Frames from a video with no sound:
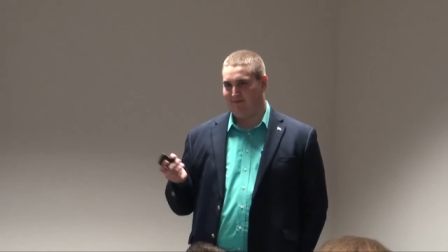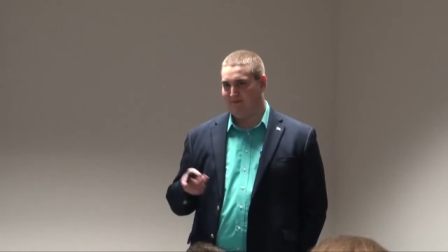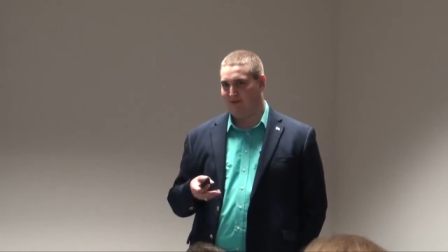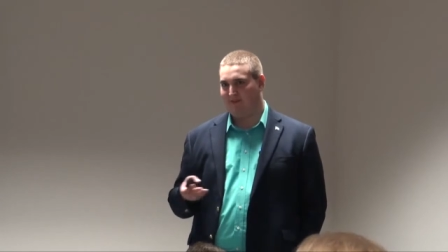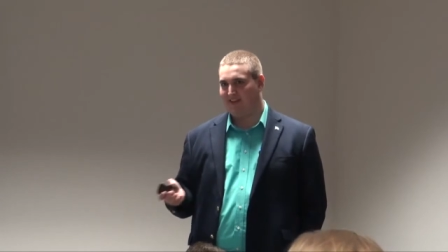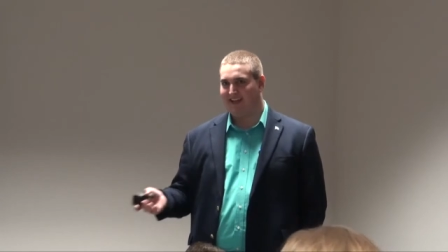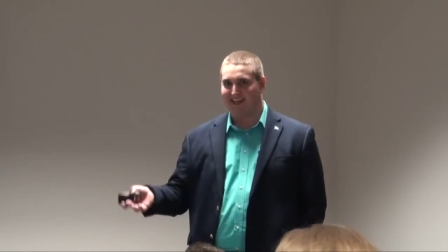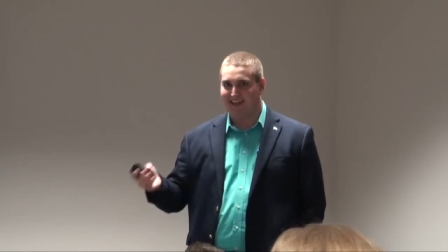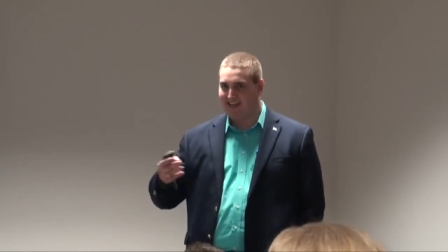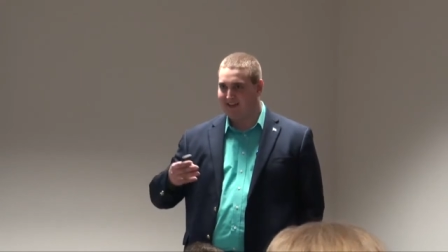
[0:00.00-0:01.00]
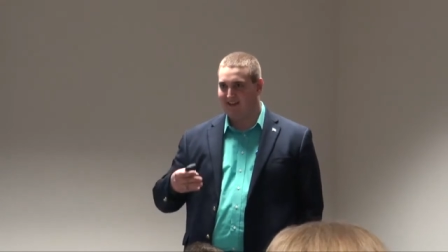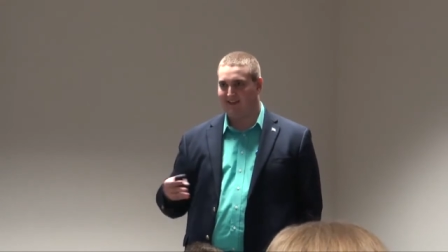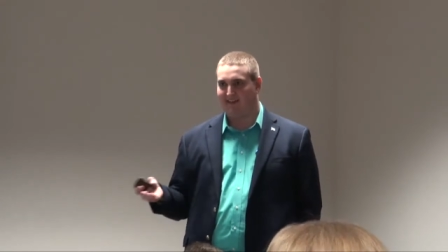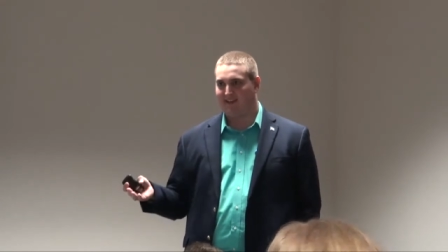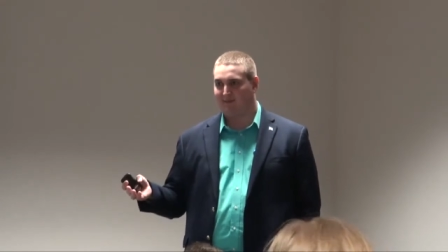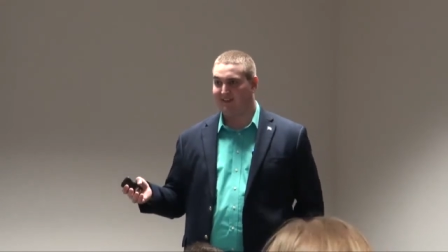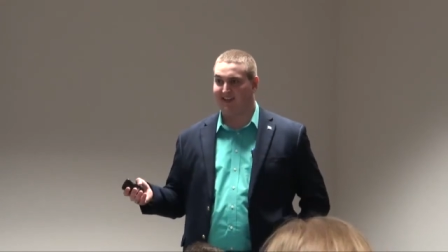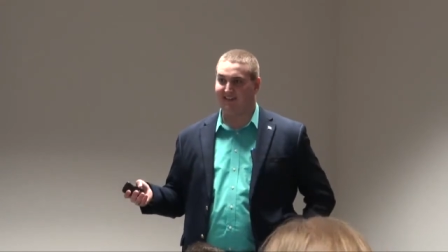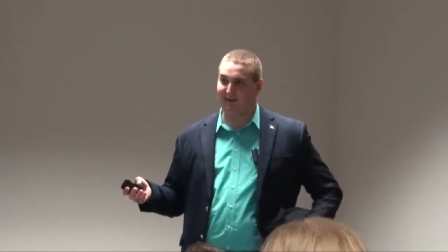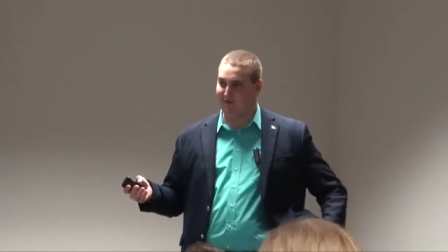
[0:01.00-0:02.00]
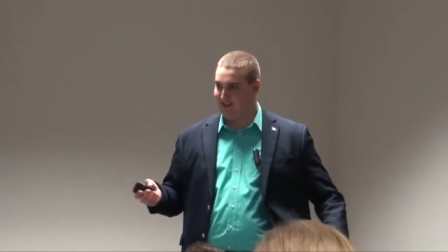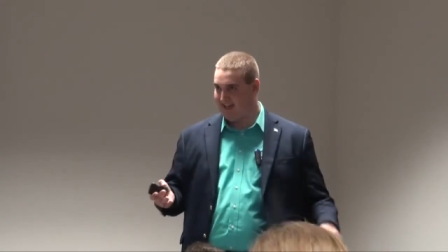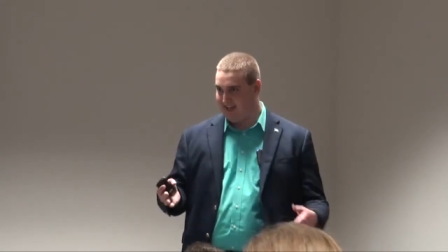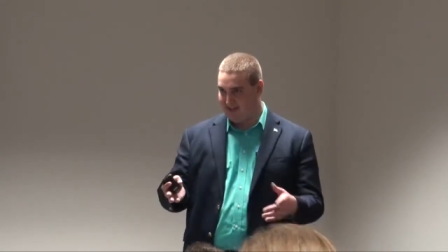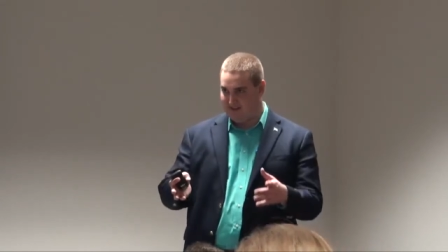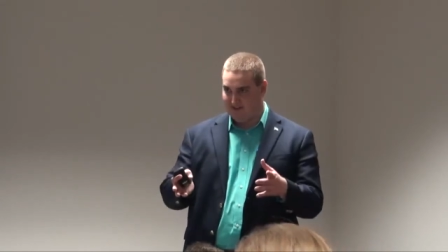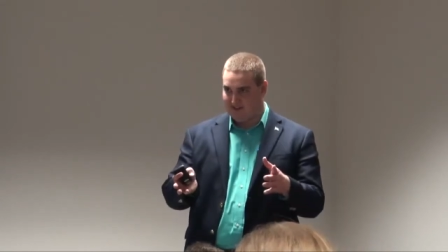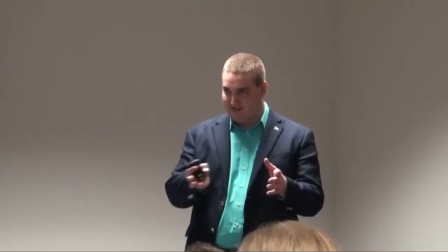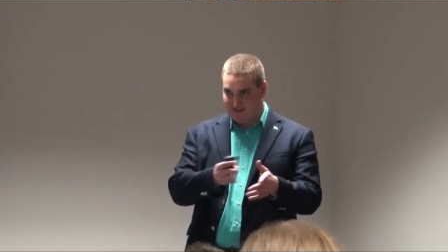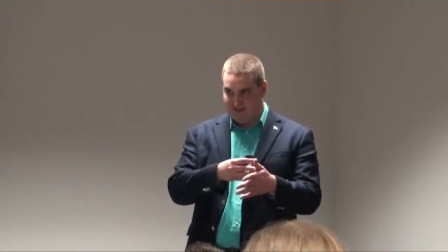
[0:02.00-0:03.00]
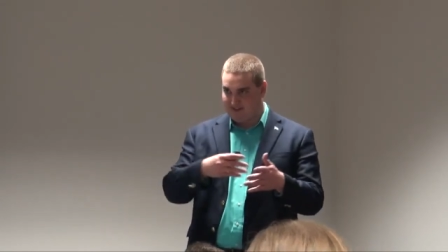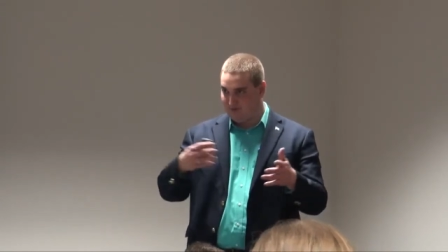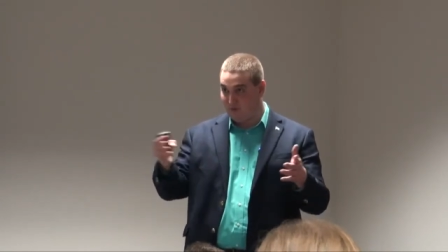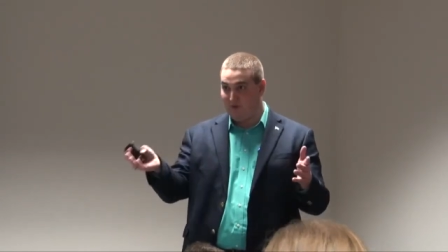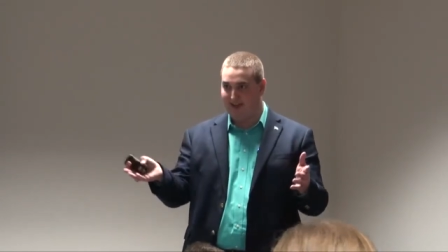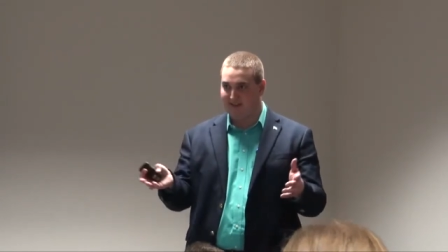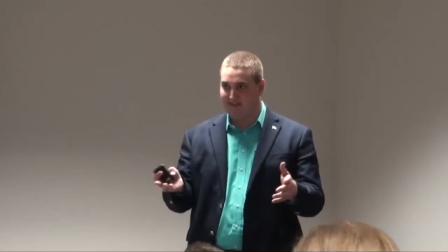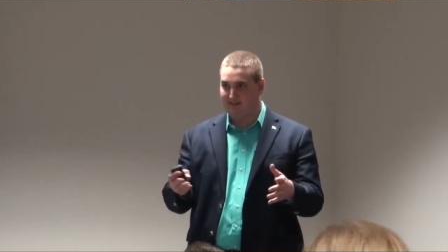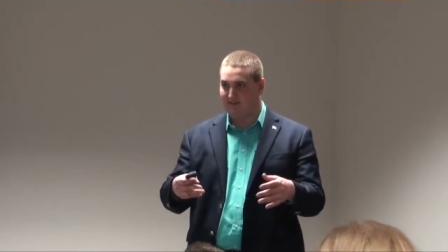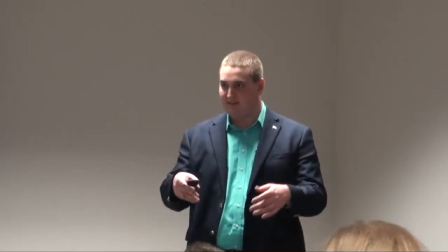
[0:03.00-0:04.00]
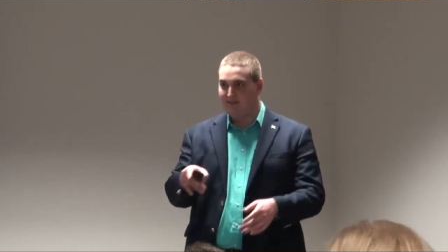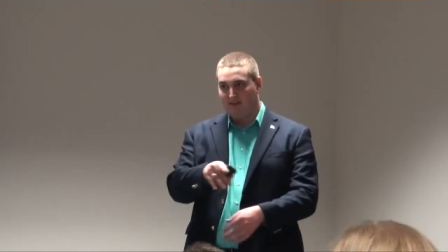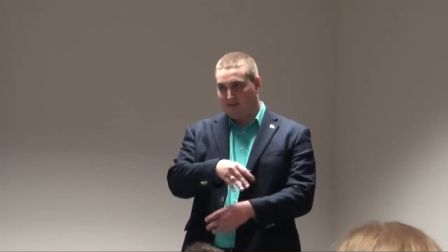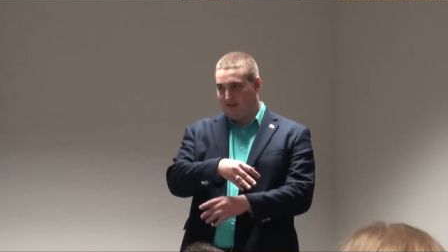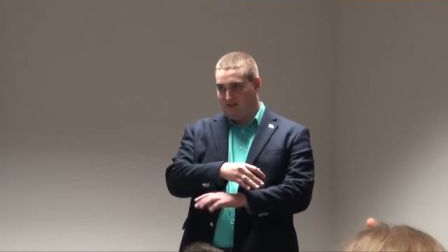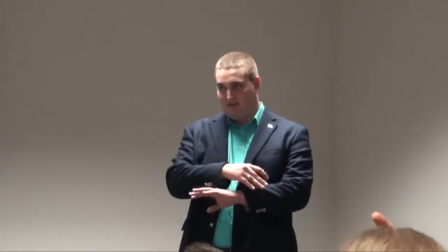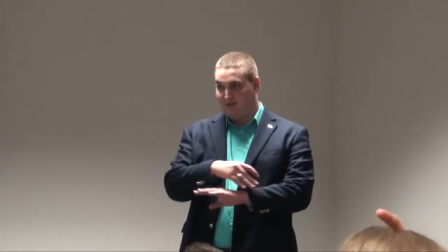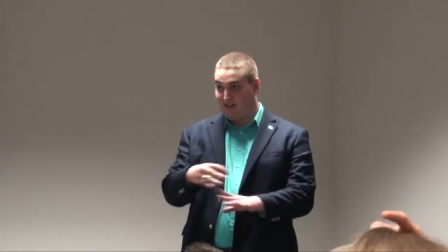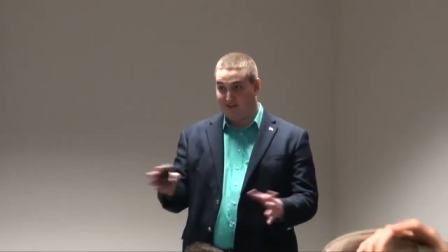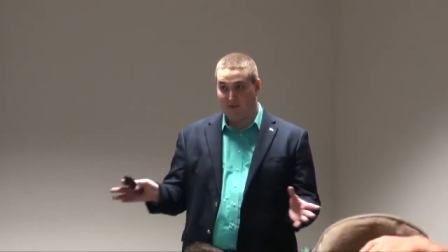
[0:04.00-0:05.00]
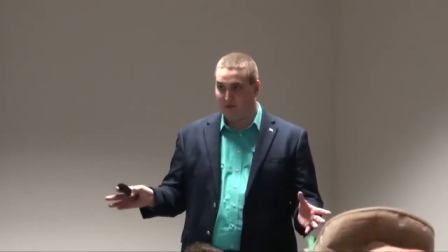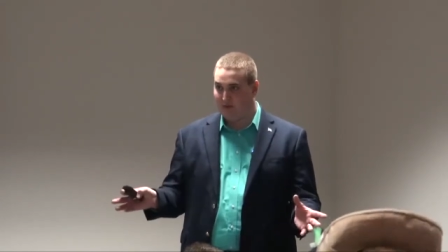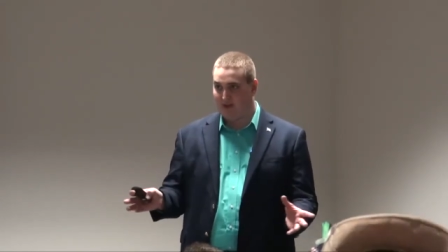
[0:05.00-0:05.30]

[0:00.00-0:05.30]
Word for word: be one that I can get in the time because I literally had just several weeks to arrange the whole